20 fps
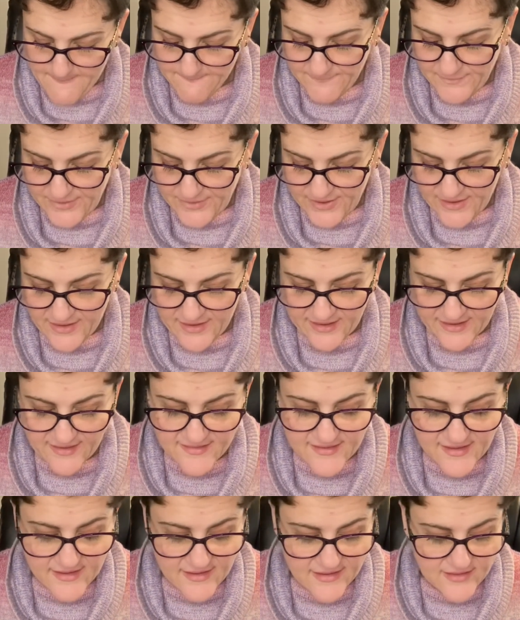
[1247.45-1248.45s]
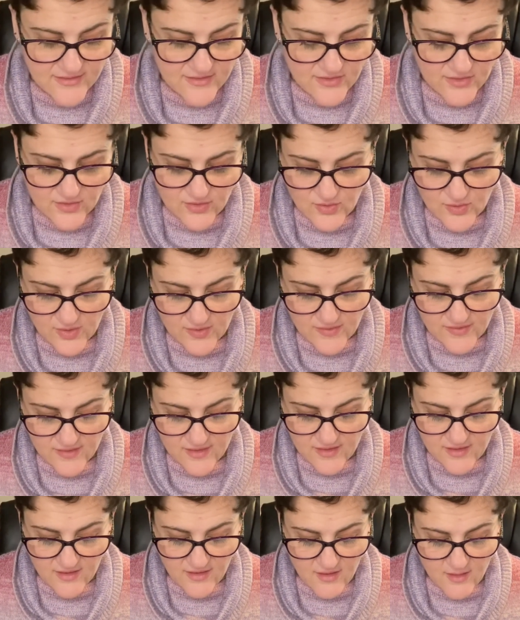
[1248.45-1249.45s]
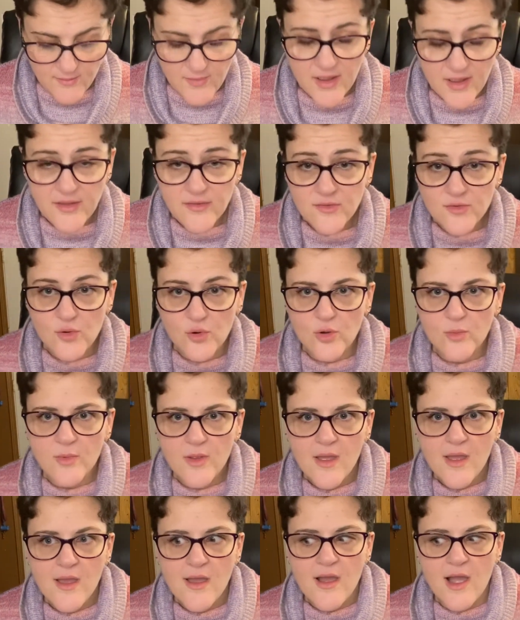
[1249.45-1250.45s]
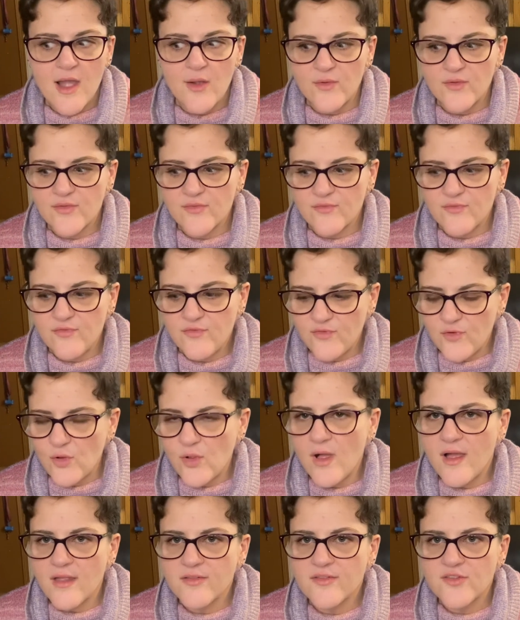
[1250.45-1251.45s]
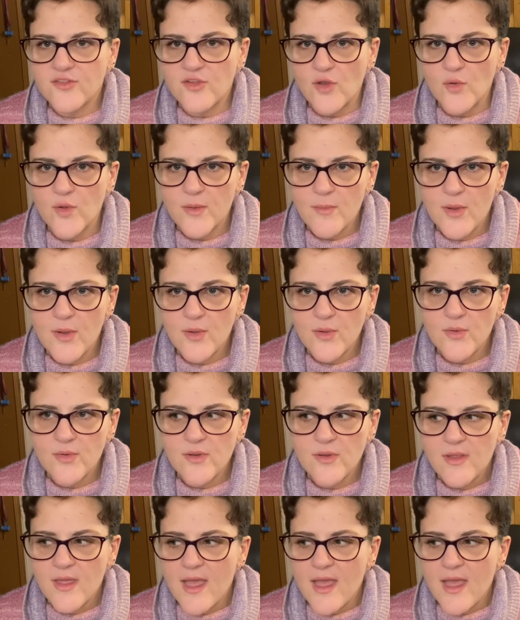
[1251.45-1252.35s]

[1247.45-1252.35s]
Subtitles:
But like I said, during the ice storm, I was in full on sewing mode.